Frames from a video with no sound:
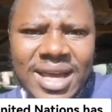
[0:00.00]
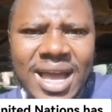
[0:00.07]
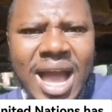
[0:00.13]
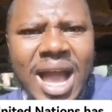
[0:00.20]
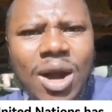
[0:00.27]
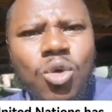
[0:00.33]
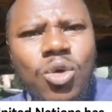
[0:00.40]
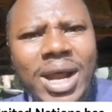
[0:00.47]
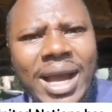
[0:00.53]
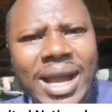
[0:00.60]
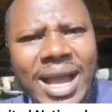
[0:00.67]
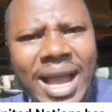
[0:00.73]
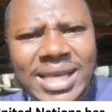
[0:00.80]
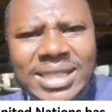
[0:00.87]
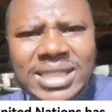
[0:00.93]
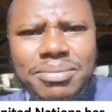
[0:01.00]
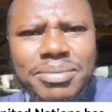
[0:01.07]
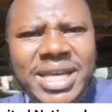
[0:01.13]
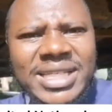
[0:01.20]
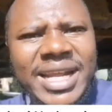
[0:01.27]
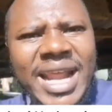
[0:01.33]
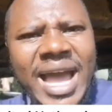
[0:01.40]
Hakuna kazi,
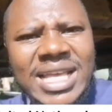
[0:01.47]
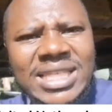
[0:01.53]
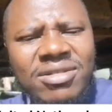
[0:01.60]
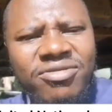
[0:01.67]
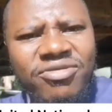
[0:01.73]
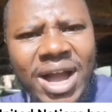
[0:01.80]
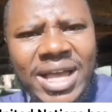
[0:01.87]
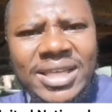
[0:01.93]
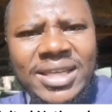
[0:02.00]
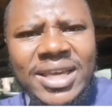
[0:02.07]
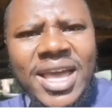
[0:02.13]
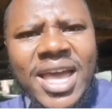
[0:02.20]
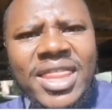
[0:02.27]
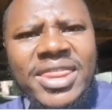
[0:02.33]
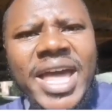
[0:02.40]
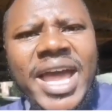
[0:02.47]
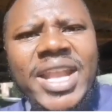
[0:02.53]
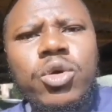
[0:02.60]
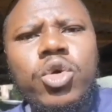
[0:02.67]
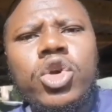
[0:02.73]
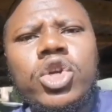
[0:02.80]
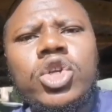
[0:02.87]
biashara hazifanyi. Then
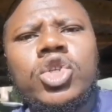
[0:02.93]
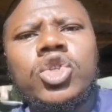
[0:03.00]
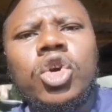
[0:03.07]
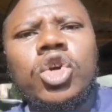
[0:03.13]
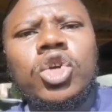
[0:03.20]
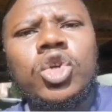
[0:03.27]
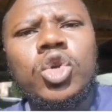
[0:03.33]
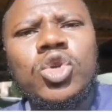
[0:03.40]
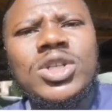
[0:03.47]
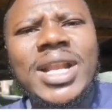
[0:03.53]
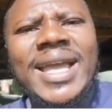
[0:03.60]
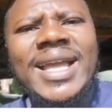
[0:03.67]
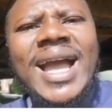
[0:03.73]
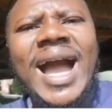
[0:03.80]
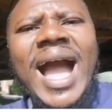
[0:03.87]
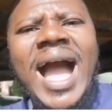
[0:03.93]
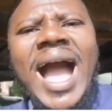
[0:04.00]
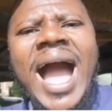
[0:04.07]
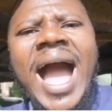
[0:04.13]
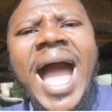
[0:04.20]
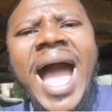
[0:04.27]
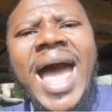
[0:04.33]
you introduce like
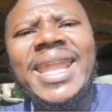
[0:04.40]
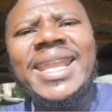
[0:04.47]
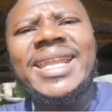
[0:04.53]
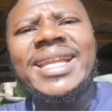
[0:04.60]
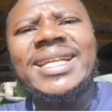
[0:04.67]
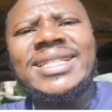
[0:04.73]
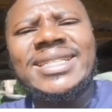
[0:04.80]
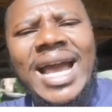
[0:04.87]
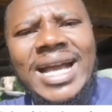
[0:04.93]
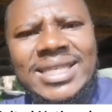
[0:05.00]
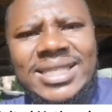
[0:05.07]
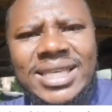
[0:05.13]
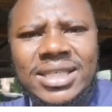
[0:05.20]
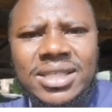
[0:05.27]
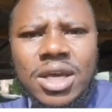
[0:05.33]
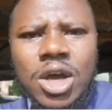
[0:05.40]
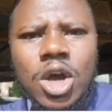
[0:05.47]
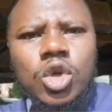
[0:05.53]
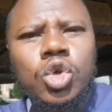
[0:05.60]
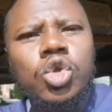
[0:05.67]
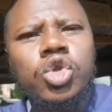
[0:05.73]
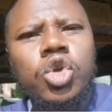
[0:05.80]
100 taxes
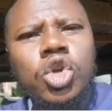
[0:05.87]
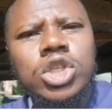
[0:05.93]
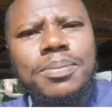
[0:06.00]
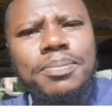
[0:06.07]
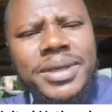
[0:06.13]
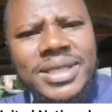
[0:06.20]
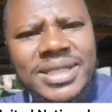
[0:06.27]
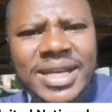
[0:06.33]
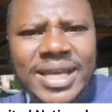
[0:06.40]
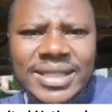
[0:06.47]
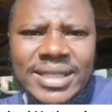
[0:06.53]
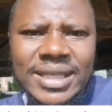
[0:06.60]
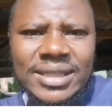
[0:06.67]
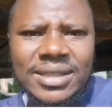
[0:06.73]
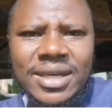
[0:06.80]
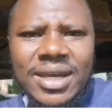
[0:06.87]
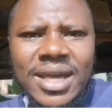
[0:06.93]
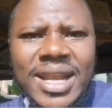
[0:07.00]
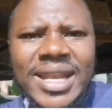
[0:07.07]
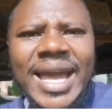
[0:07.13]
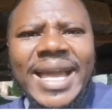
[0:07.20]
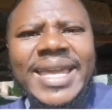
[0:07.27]
to those businesses.
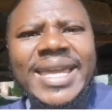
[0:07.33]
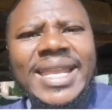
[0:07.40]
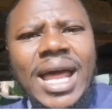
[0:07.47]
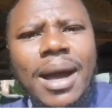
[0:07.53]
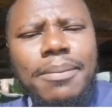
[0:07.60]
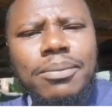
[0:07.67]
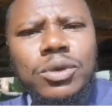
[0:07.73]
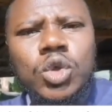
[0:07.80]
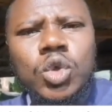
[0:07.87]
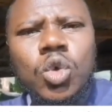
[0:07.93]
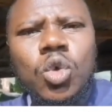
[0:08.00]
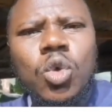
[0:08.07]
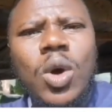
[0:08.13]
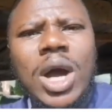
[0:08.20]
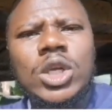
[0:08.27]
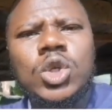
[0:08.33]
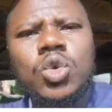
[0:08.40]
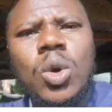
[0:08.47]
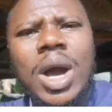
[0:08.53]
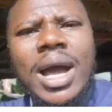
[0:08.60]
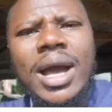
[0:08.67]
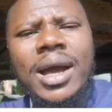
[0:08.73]
Na kila mtu, watu
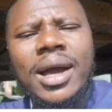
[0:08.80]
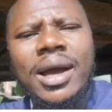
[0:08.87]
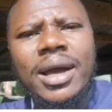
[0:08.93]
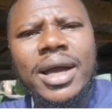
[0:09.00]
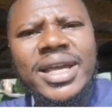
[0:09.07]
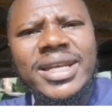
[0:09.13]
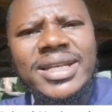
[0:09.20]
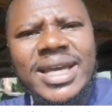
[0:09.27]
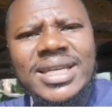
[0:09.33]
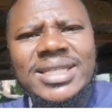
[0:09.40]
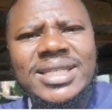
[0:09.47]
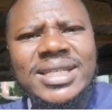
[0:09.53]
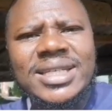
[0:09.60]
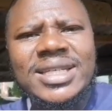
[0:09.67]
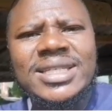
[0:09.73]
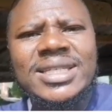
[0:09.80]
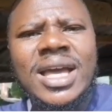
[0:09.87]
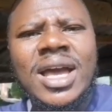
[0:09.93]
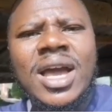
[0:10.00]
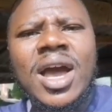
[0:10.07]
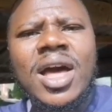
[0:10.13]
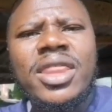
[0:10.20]
wa industries,
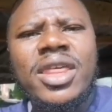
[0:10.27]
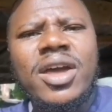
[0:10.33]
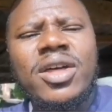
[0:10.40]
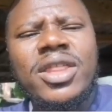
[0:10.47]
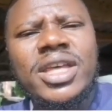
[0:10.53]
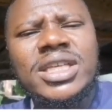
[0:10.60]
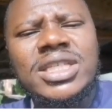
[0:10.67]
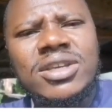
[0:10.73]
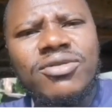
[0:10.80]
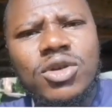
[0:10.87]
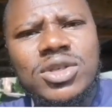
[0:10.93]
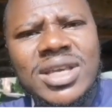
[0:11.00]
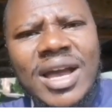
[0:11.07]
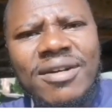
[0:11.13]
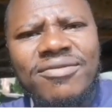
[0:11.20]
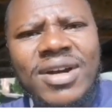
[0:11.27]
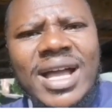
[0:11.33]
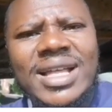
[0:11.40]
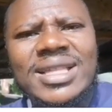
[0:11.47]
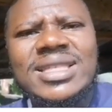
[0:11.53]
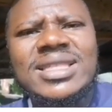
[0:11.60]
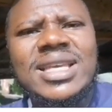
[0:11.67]
the civil
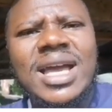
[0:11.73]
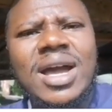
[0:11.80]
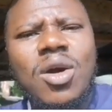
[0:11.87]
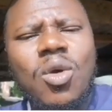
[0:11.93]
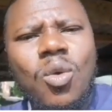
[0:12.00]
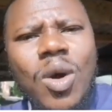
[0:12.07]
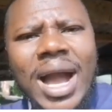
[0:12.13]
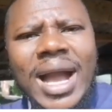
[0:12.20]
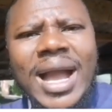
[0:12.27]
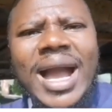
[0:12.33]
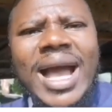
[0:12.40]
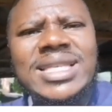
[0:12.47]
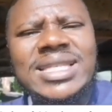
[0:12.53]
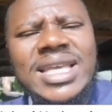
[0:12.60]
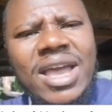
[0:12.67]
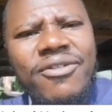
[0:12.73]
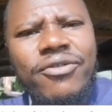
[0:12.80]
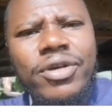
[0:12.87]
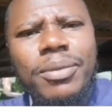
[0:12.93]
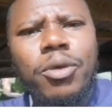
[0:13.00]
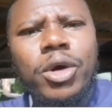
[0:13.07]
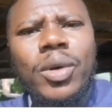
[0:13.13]
servants, workers,
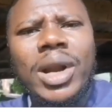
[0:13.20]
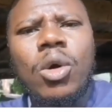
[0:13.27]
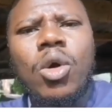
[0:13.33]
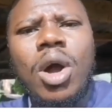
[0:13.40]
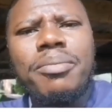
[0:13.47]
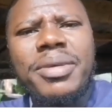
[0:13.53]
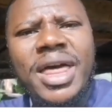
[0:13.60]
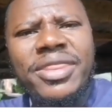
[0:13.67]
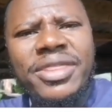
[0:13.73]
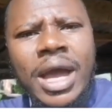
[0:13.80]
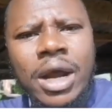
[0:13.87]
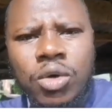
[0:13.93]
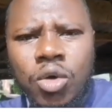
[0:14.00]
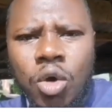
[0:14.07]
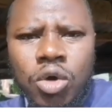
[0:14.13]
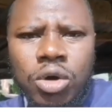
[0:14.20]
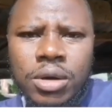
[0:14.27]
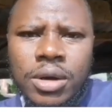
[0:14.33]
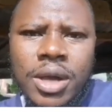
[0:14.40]
everybody wanakuambia they are wrong.